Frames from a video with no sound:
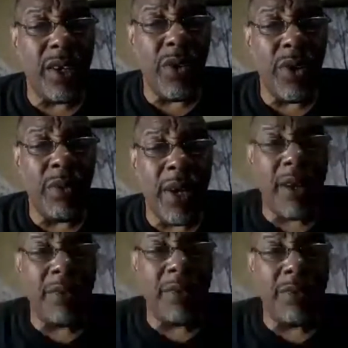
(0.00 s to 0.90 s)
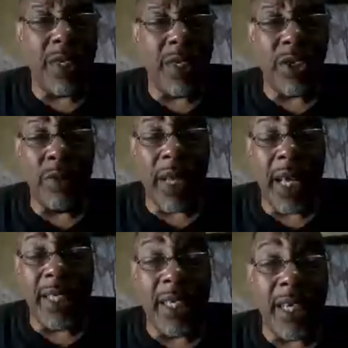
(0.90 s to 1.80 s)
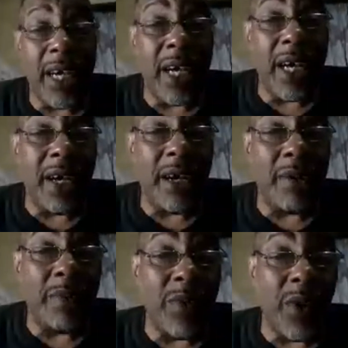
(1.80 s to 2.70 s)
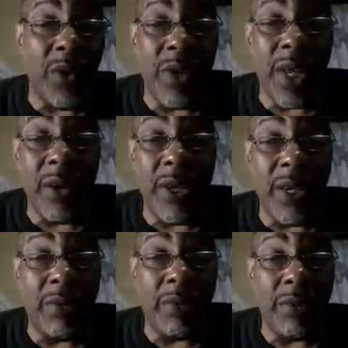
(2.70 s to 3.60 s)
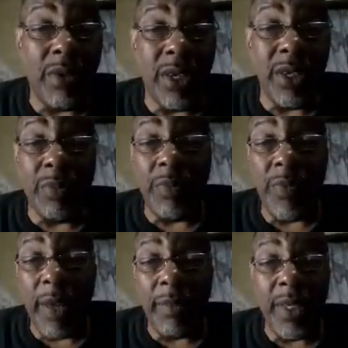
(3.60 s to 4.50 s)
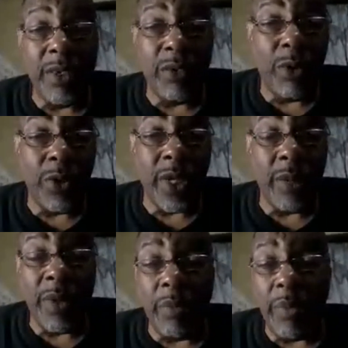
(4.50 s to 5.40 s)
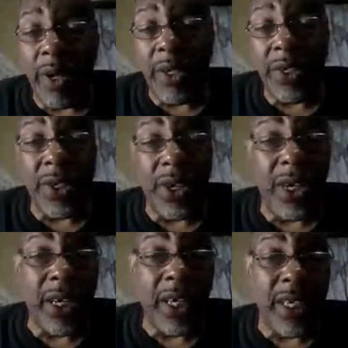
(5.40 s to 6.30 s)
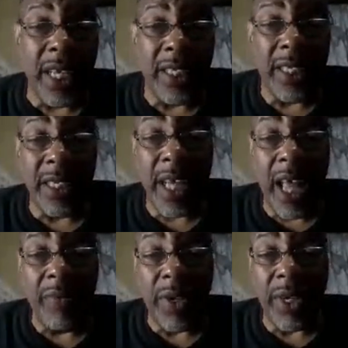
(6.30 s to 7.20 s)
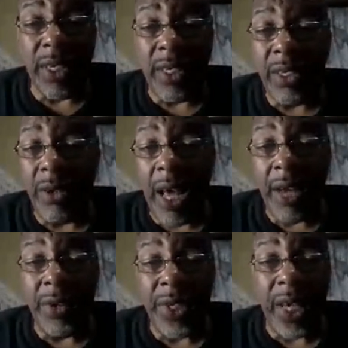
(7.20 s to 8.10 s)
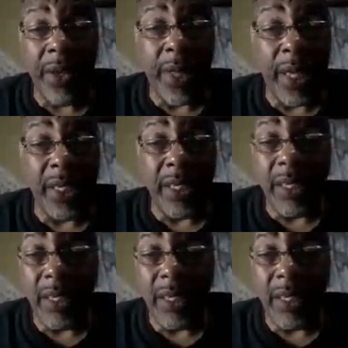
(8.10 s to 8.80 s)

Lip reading: going around destabilizing your own area where your family grows up, your parents are, that's just un-African. So I don't see how that,